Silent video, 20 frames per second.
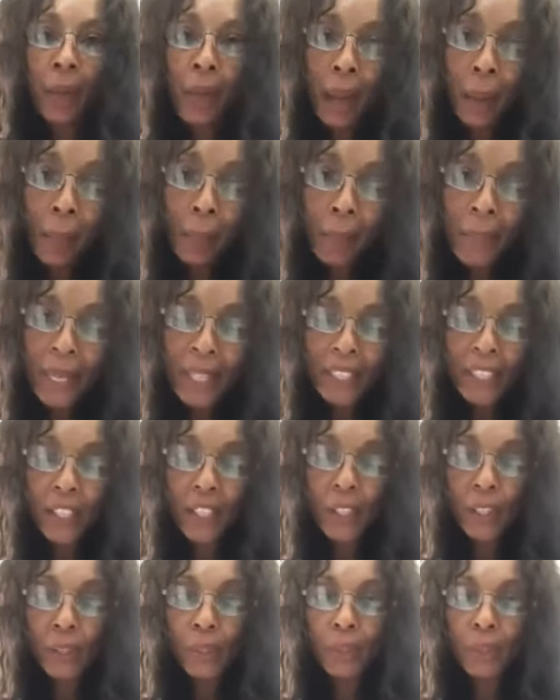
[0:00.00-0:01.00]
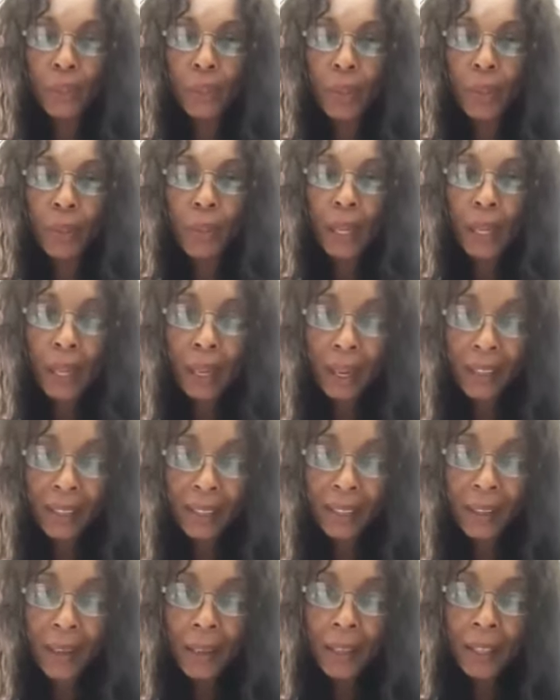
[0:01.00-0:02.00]
But I pity you.
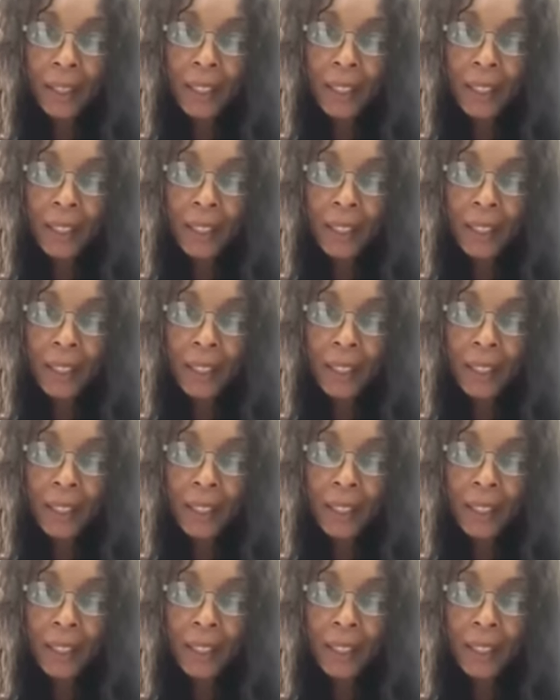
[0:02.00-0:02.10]
Because,